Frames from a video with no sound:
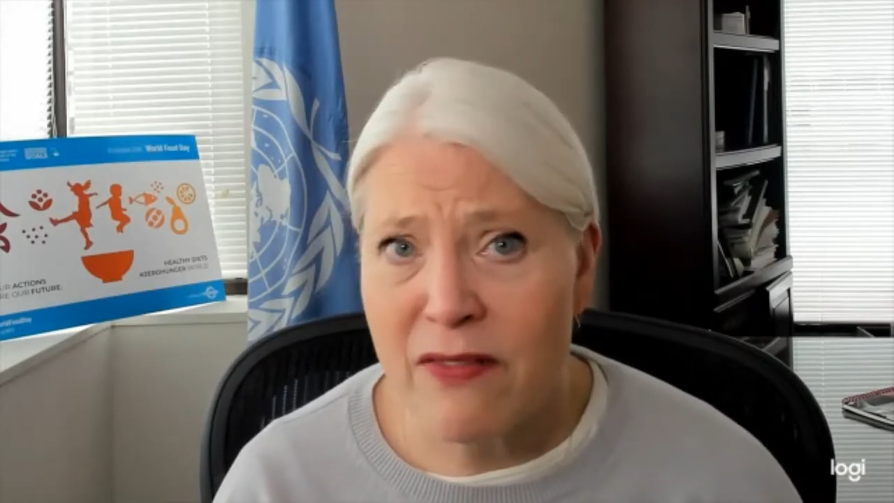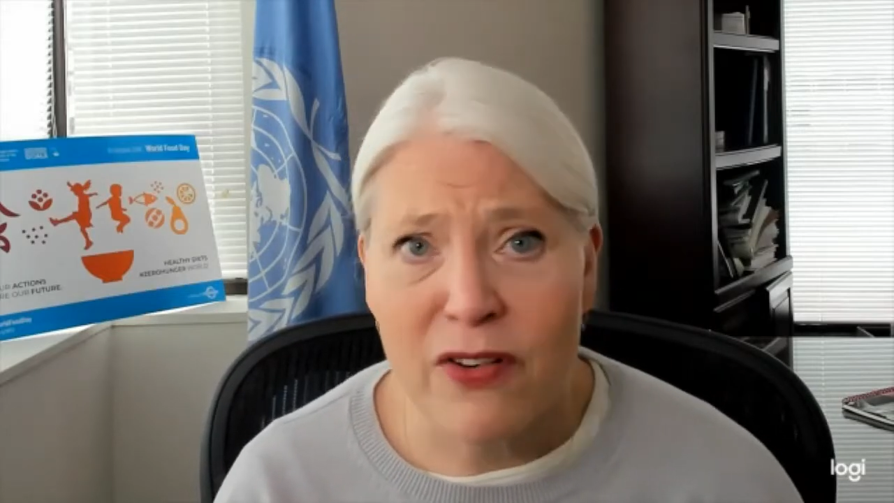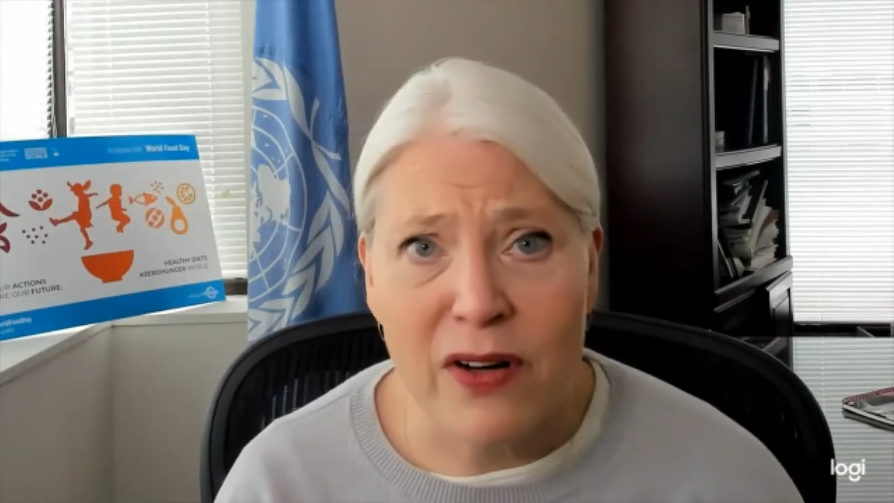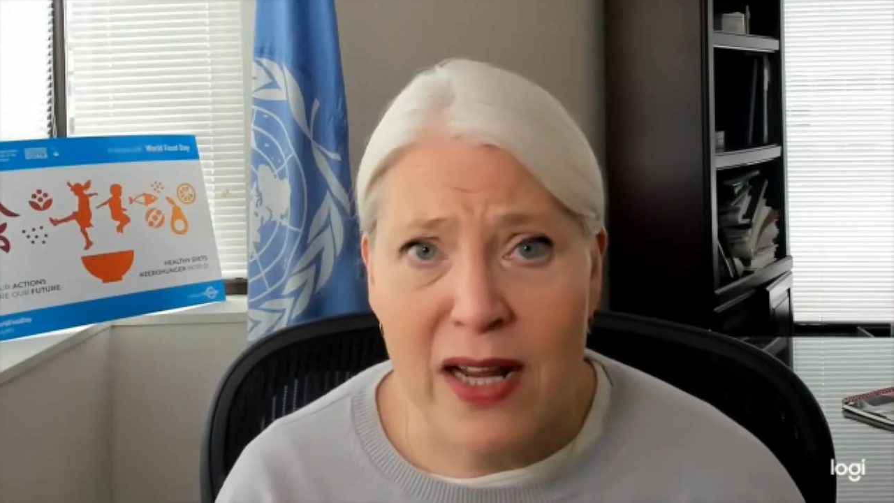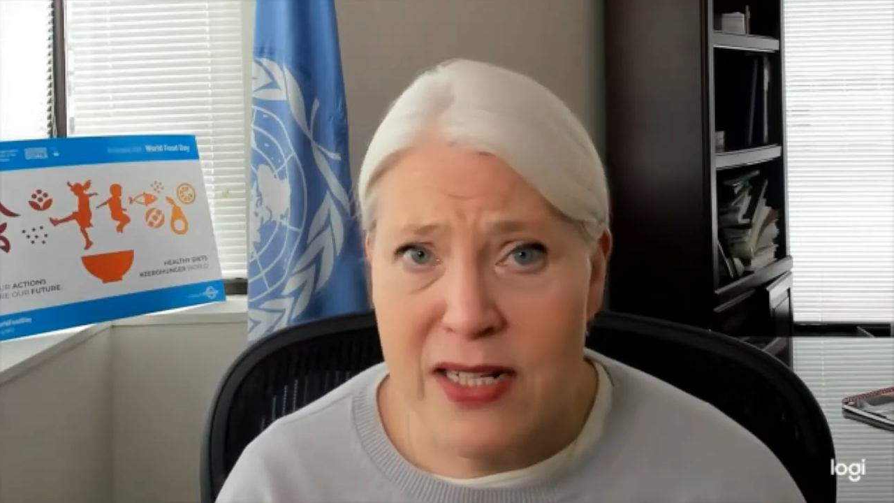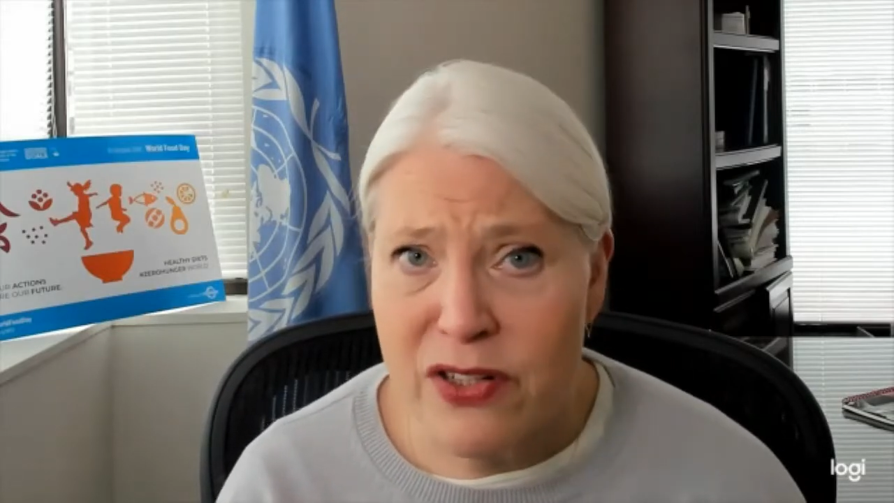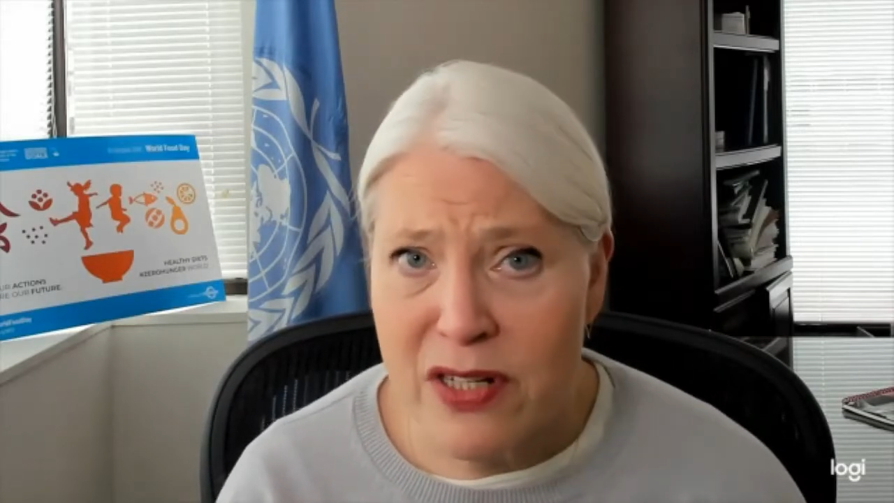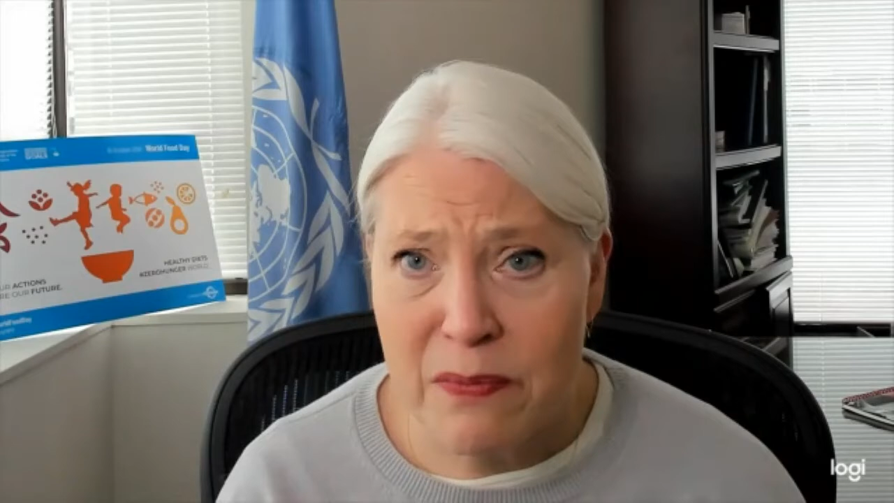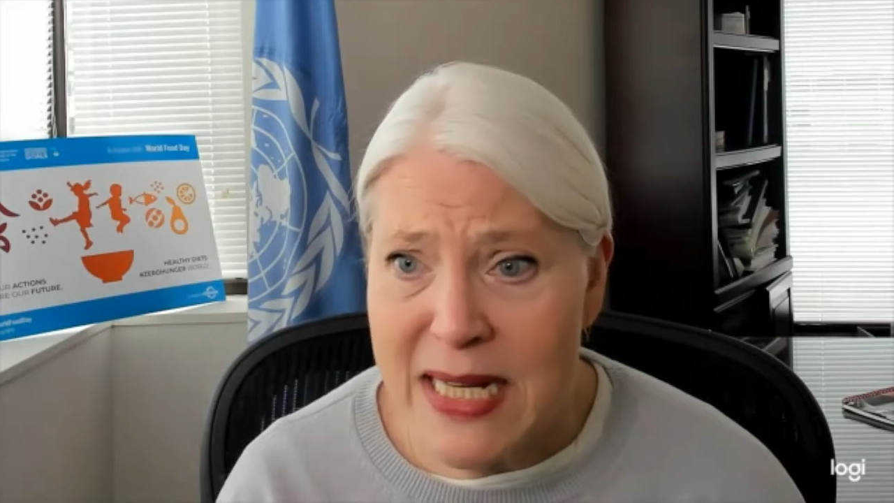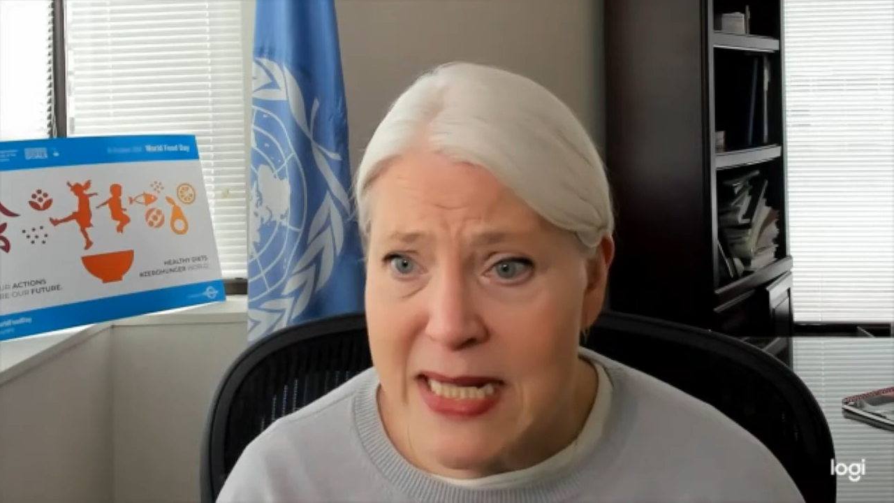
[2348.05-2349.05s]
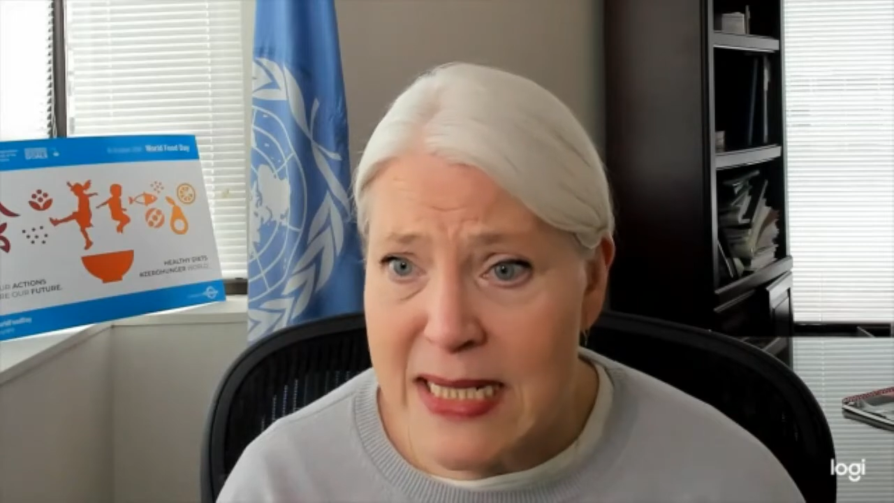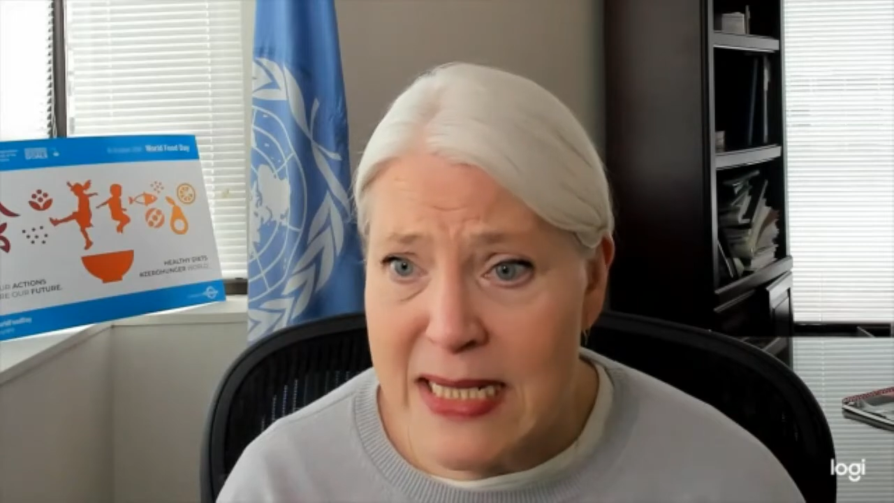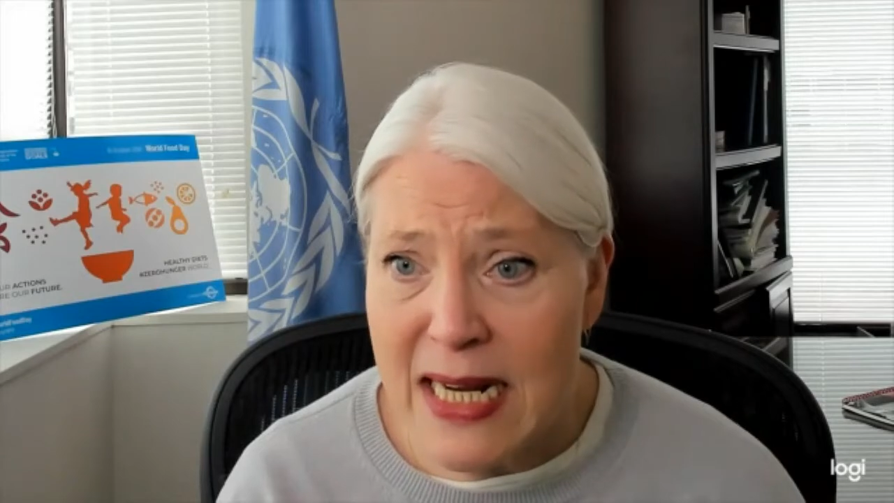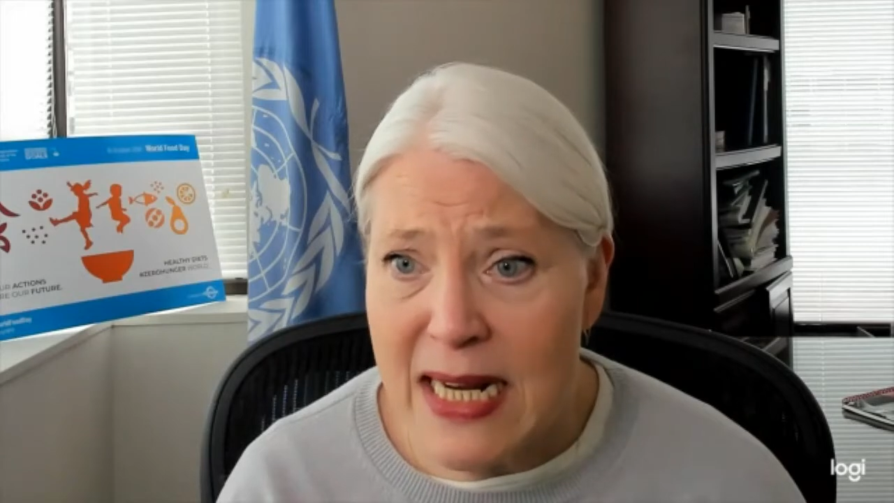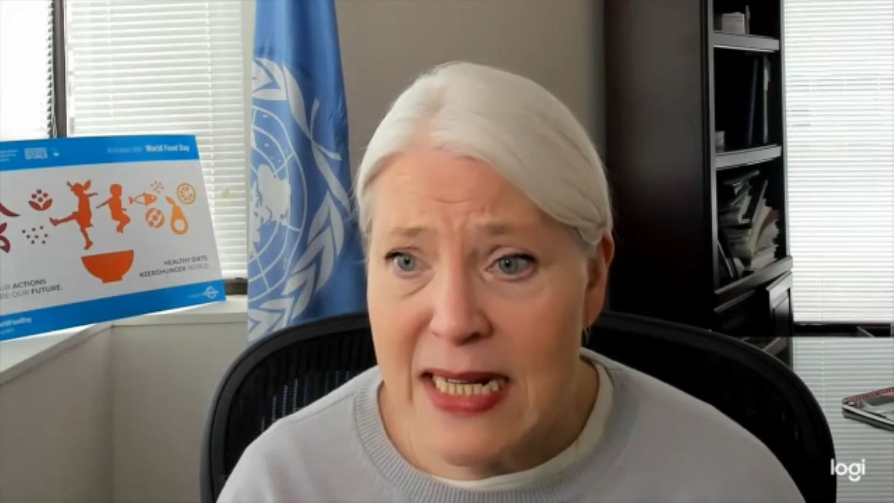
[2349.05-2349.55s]
fertilizers and
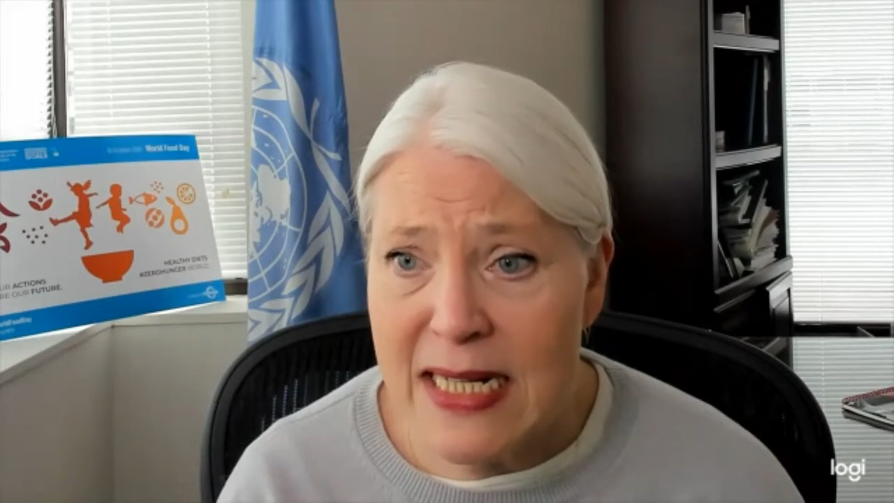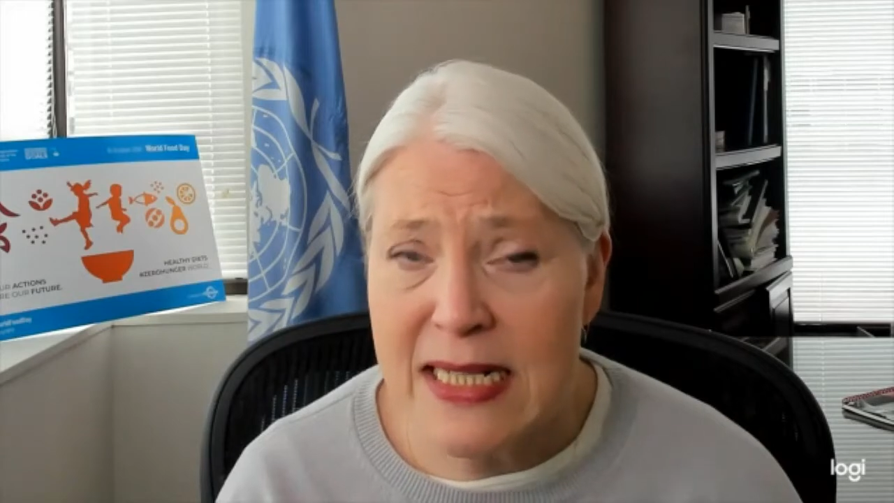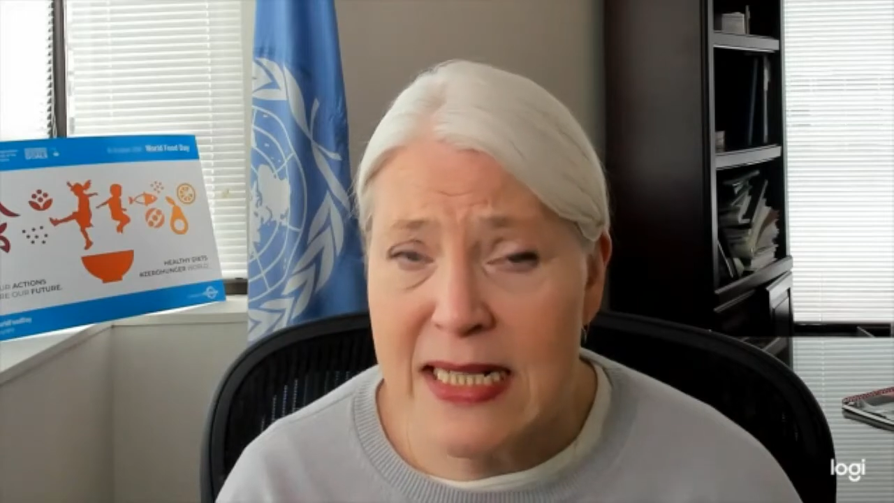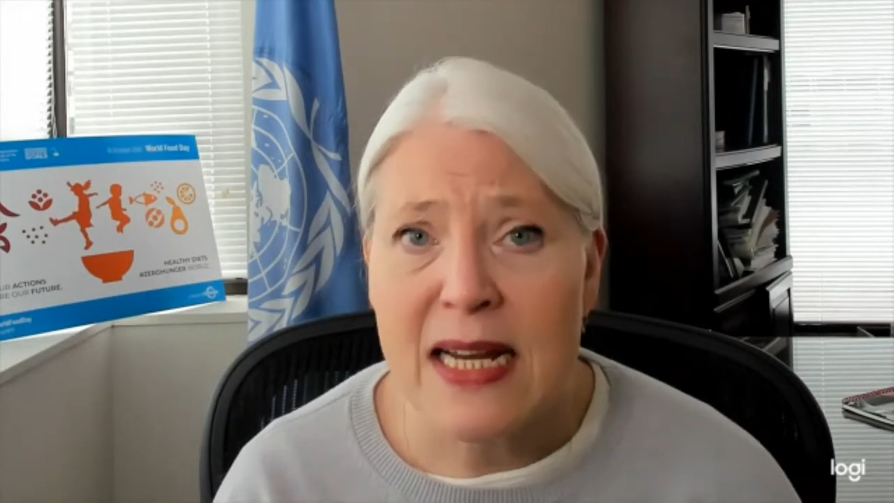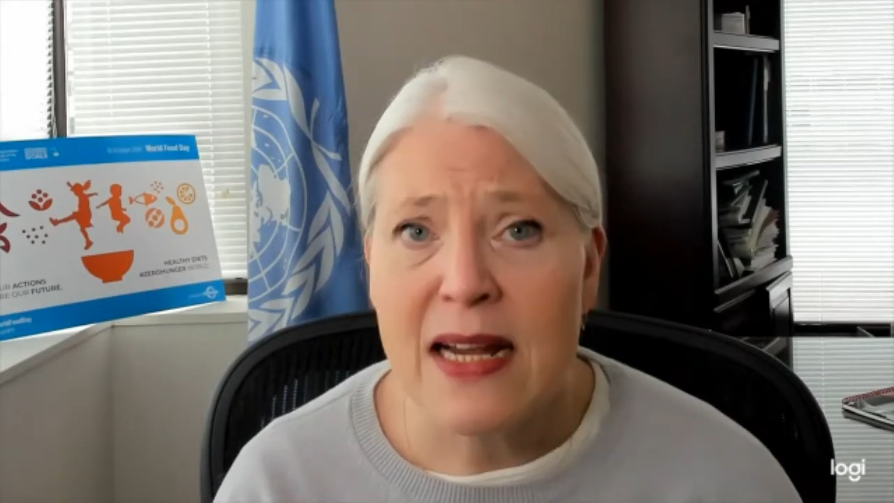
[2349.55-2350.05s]
pesticides.